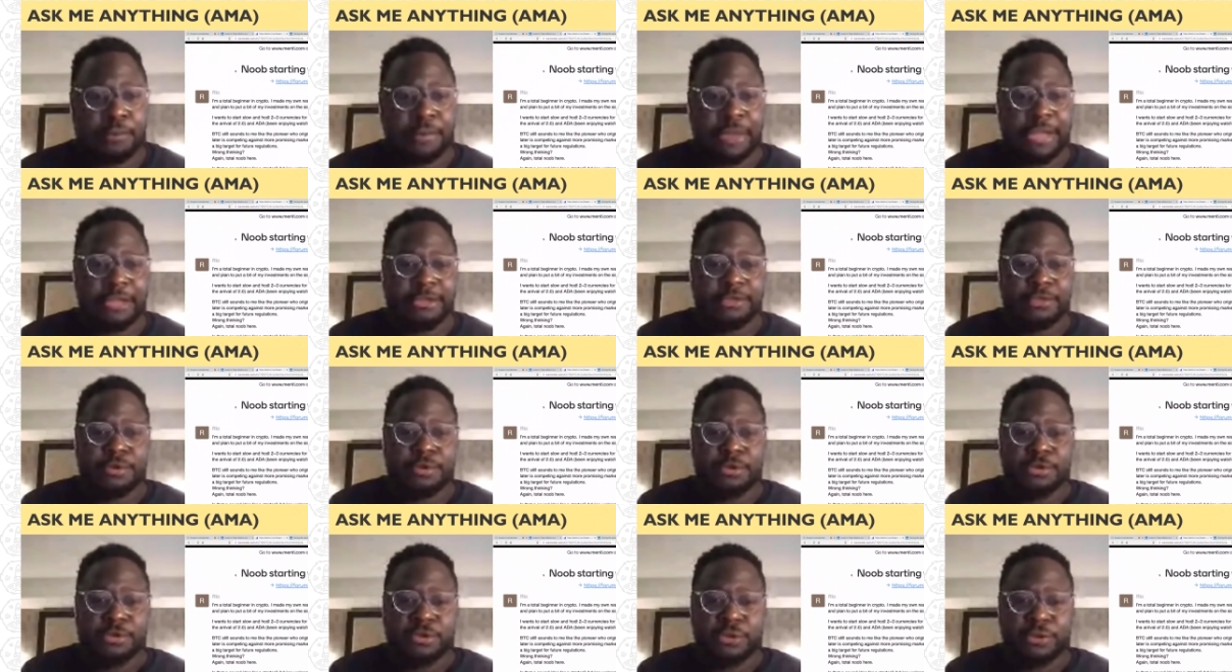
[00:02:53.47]
But yeah,
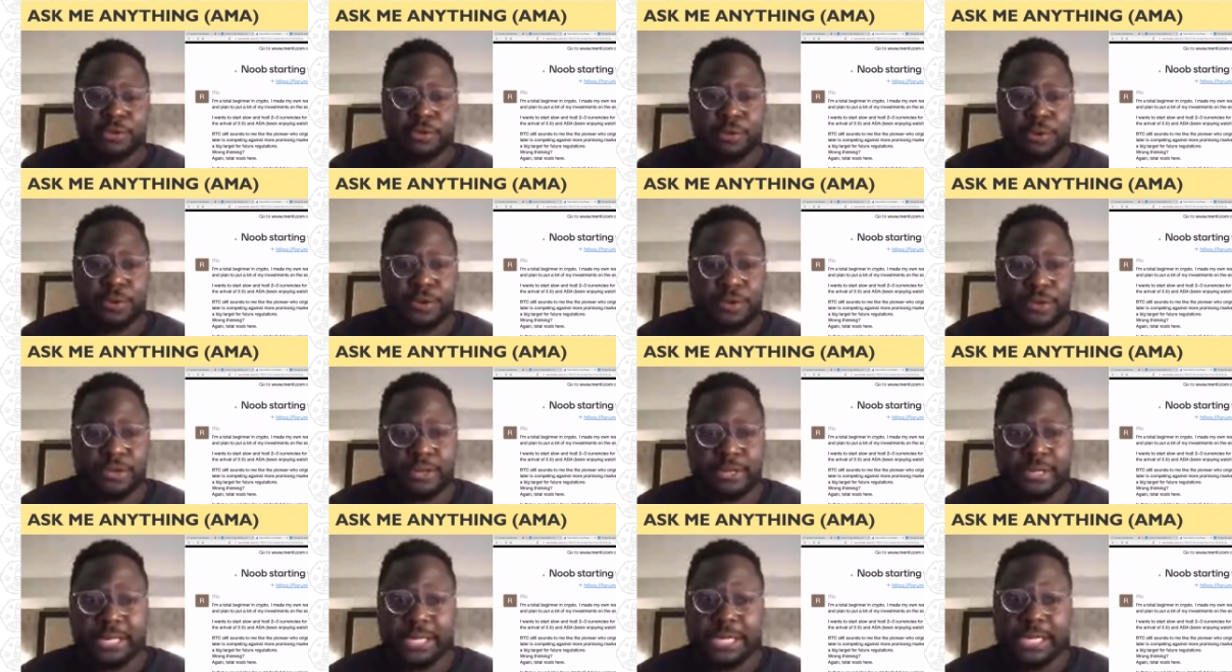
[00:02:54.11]
so those are the
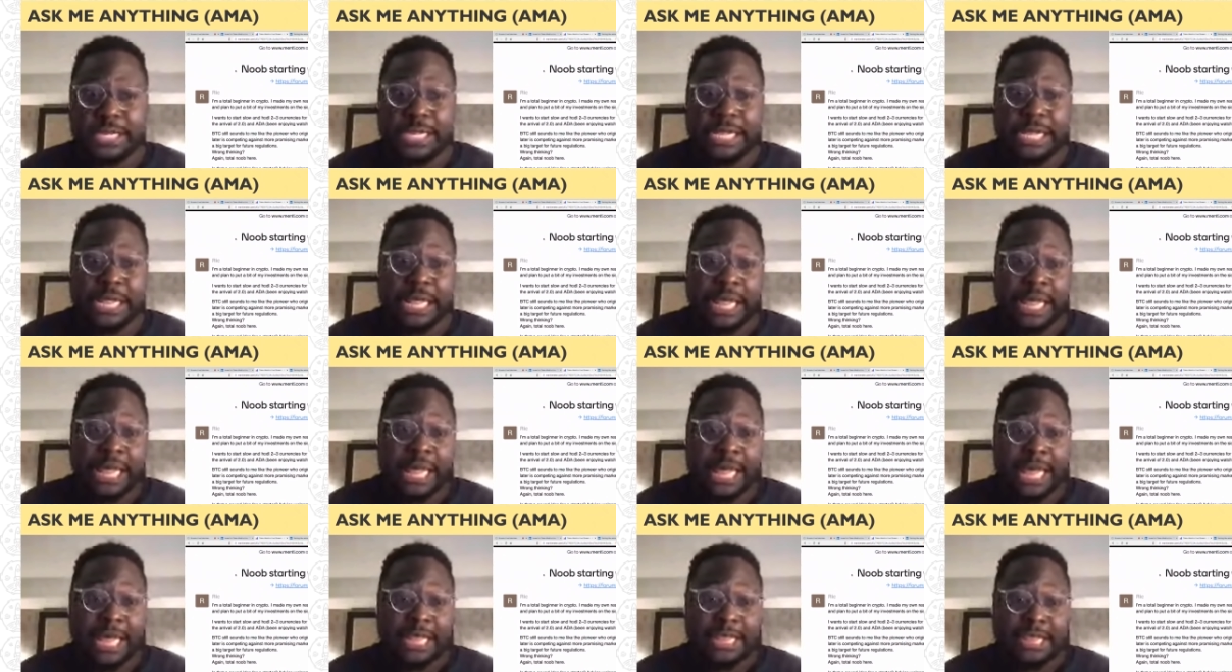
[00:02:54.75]
coins
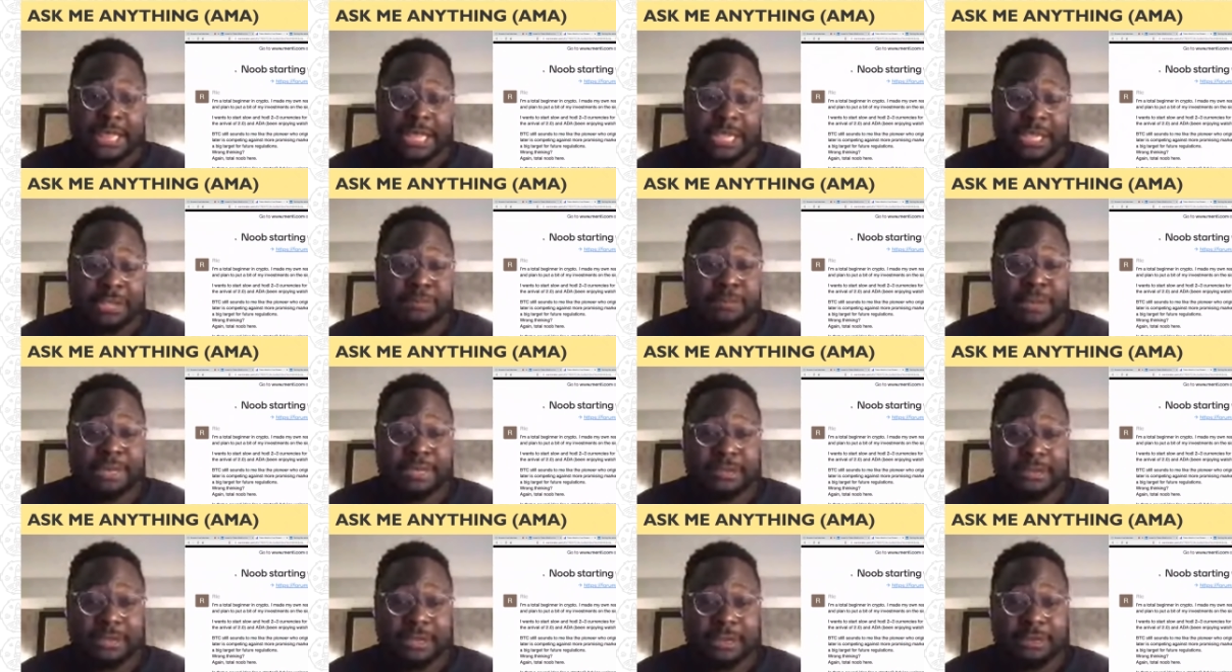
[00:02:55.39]
I
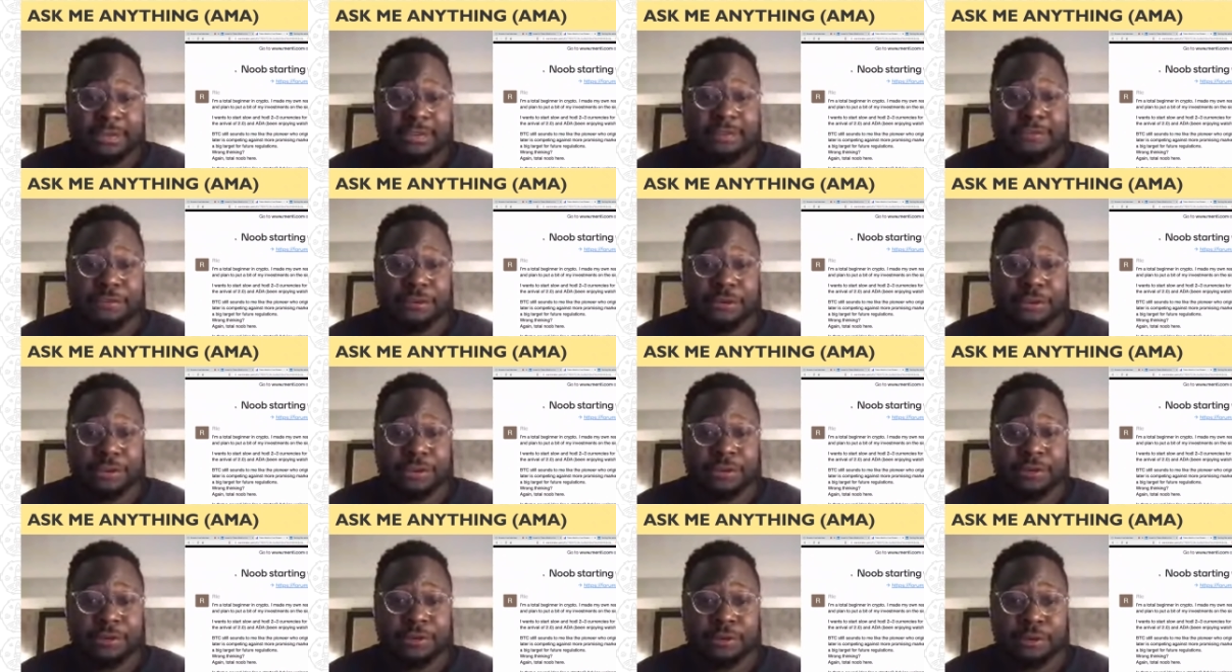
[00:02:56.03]
think make sense if
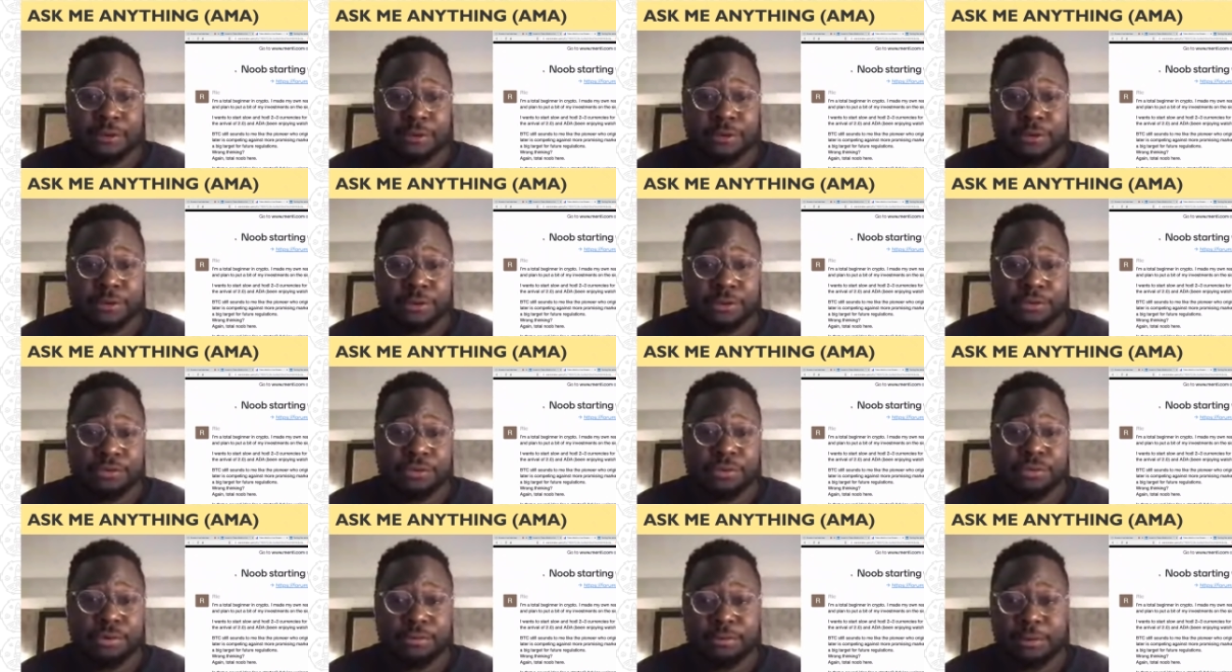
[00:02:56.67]
you're looking to hold
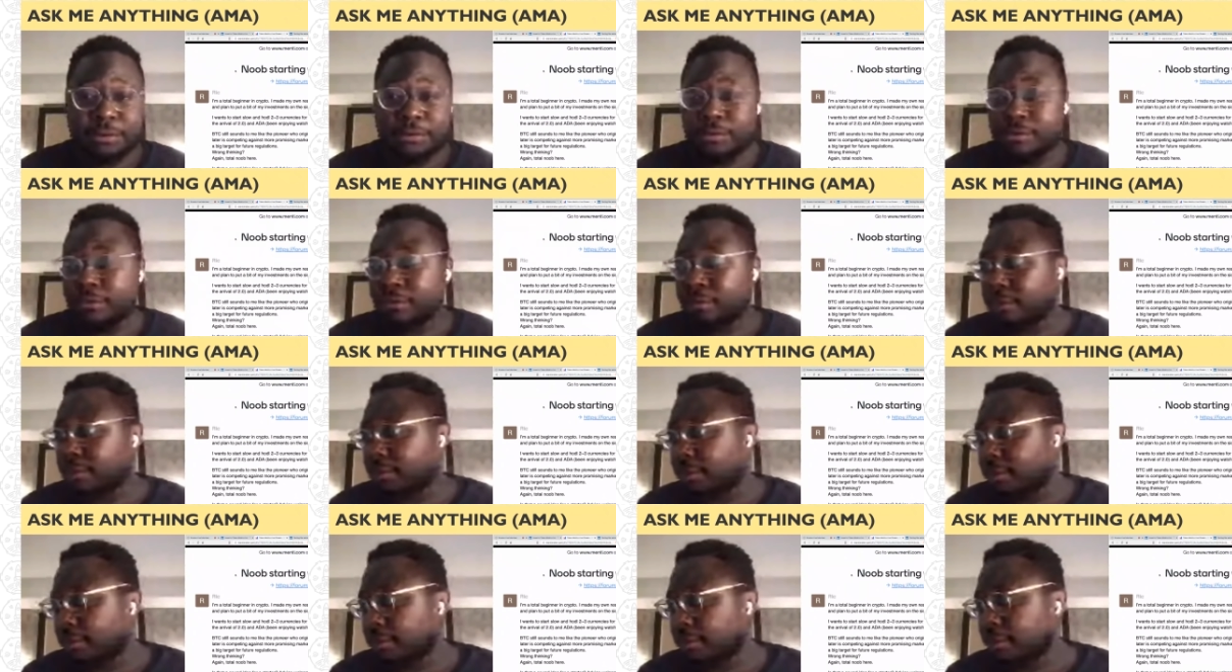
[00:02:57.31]
coins for three months.